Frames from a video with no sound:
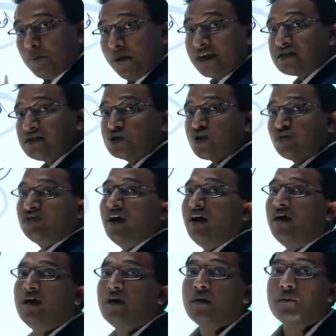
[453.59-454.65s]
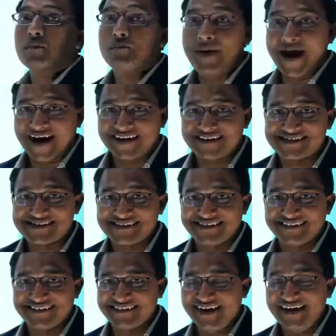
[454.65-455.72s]
bases of the banks,
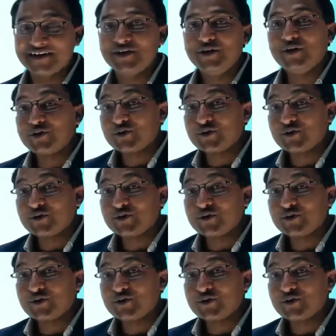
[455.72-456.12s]
right?